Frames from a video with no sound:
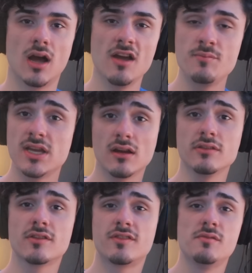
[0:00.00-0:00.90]
I've
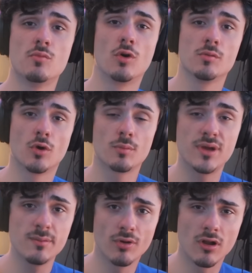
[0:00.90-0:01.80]
begun to see more and more
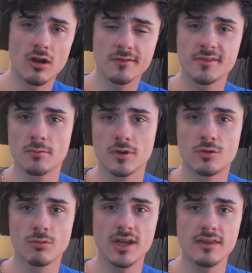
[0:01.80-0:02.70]
people also
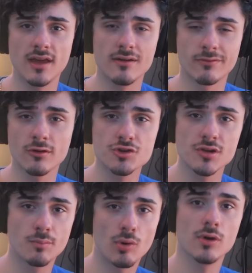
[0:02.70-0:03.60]
agree that
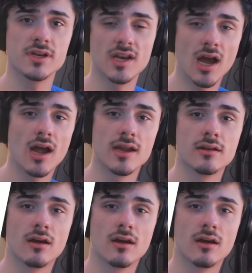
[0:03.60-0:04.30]
version 0.9